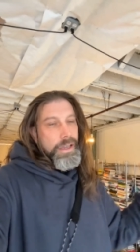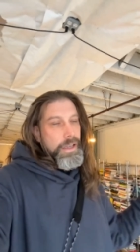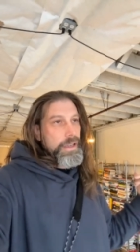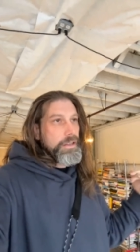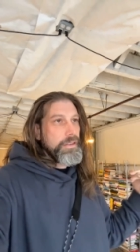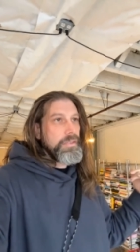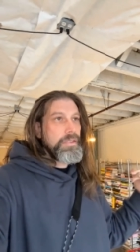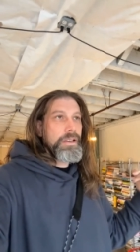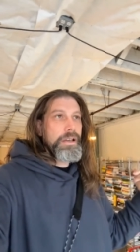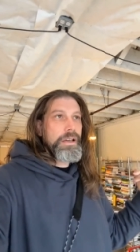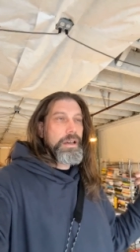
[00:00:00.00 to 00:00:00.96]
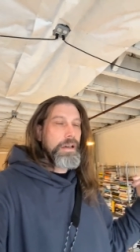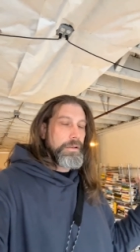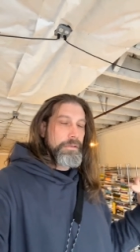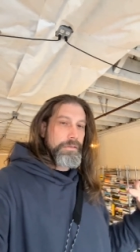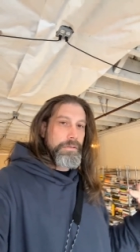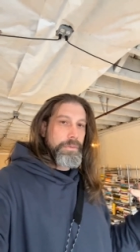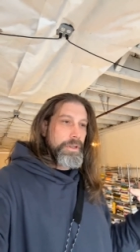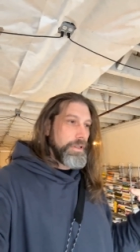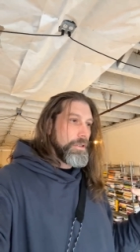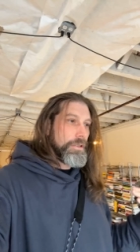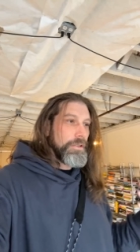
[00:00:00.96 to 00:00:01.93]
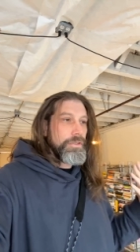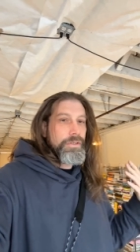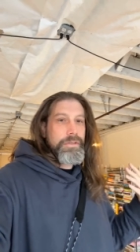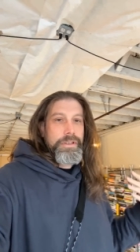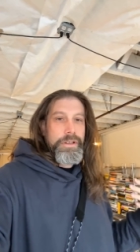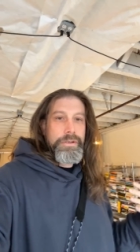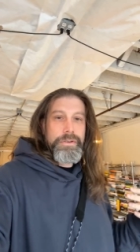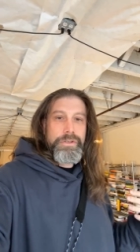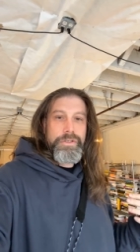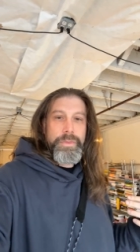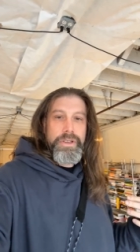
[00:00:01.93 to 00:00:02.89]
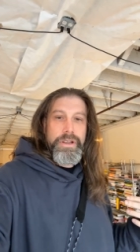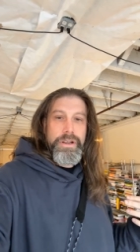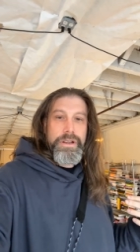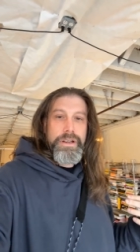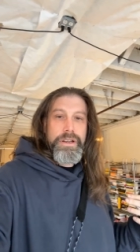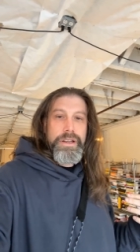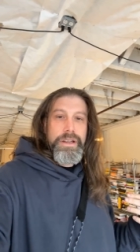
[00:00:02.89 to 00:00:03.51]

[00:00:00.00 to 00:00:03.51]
And uh, really, you know, she'll be here